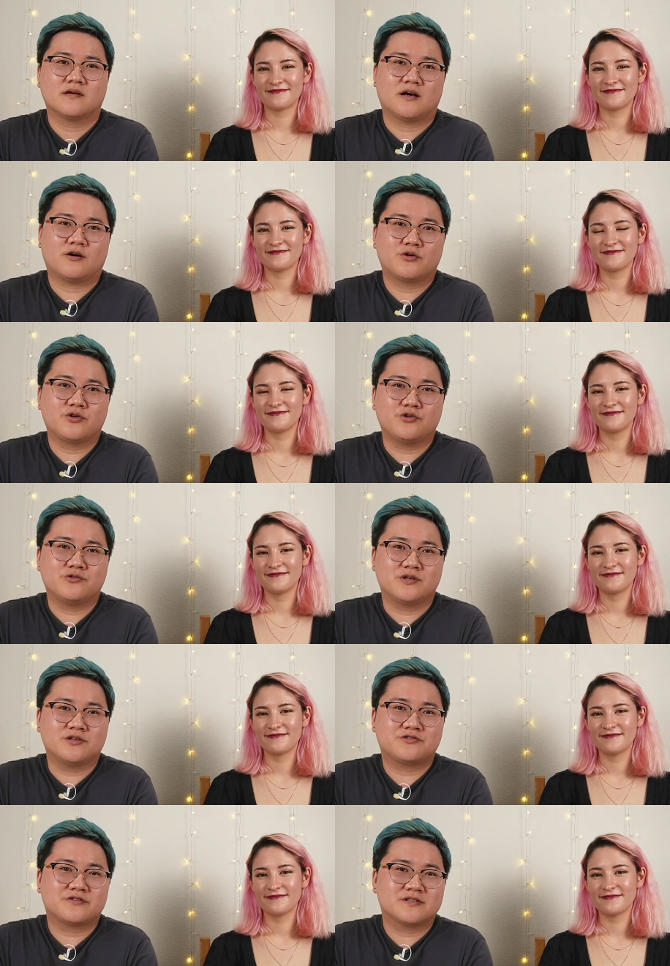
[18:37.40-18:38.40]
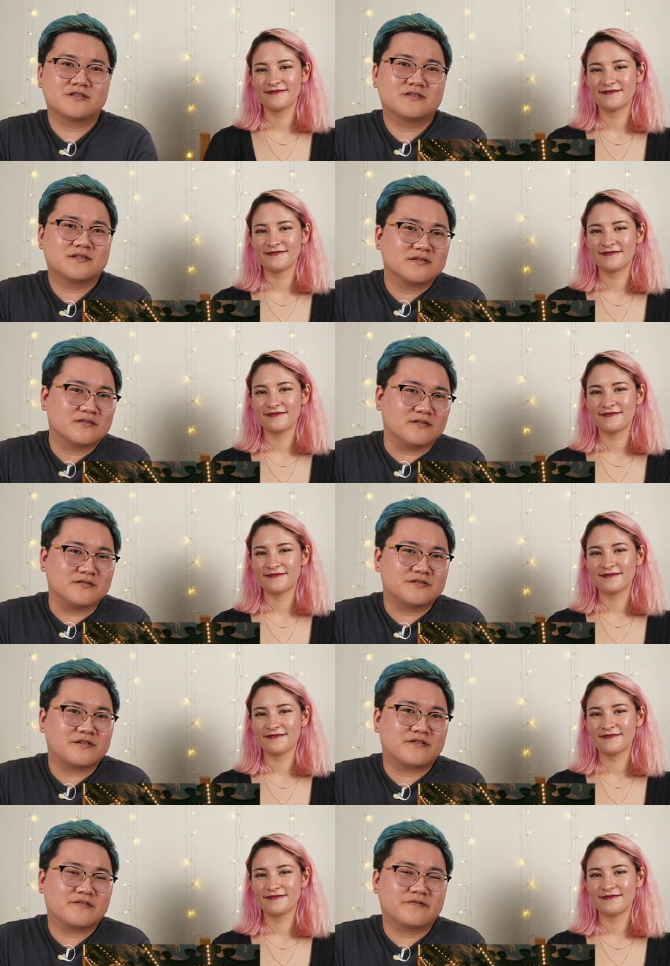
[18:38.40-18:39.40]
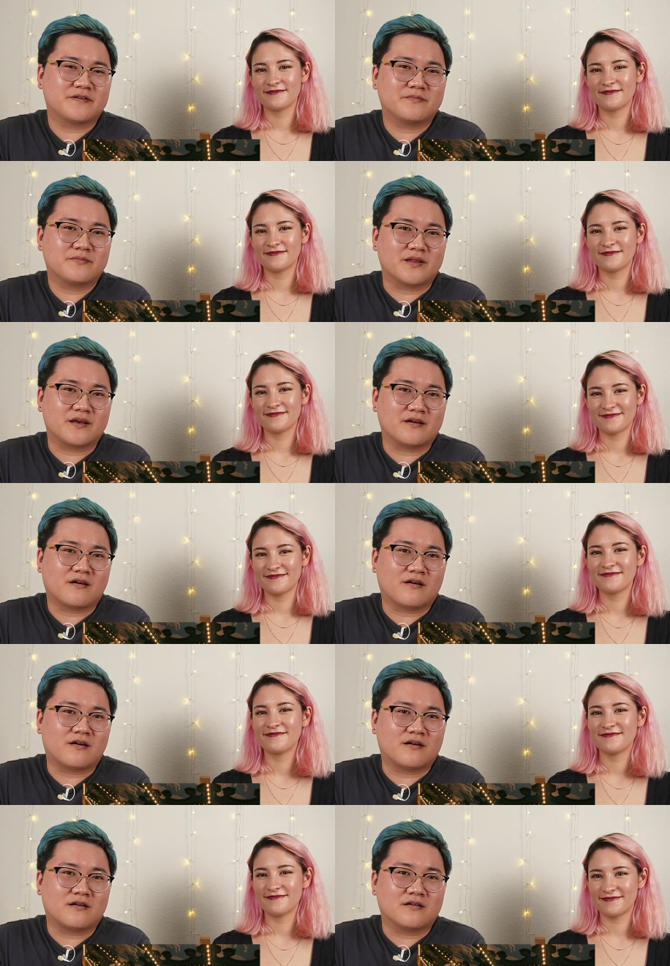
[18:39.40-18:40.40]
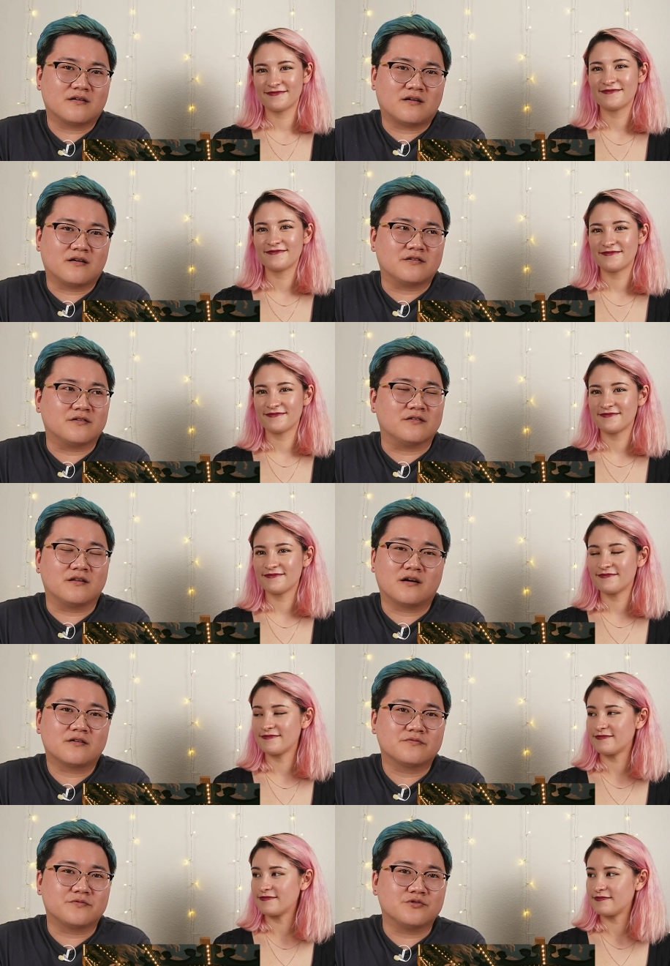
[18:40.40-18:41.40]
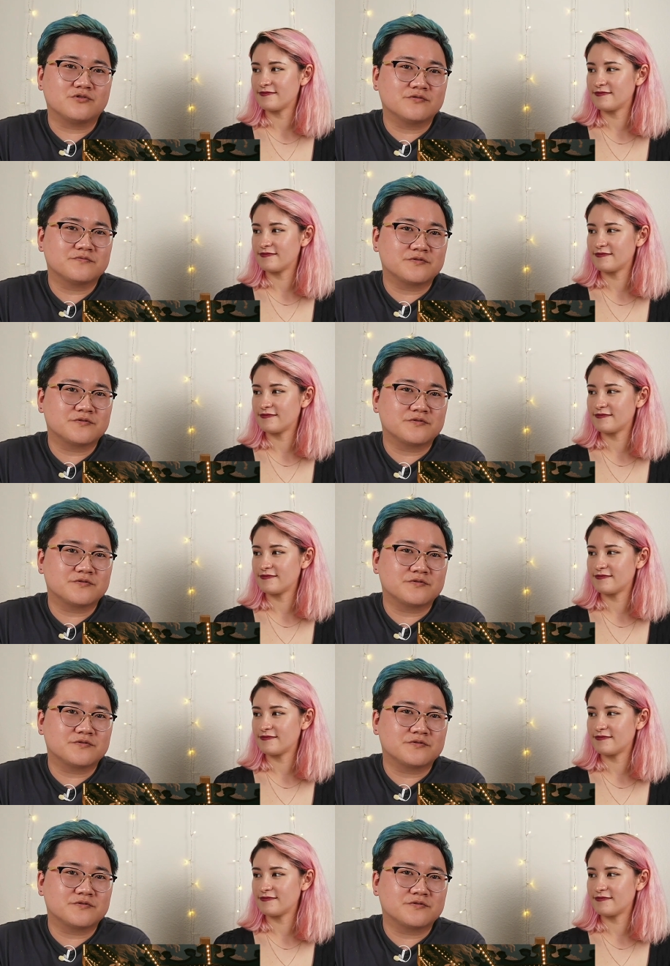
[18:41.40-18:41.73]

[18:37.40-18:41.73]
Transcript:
Speaker 1: Our new interest, Blue they are on a lot of YouTube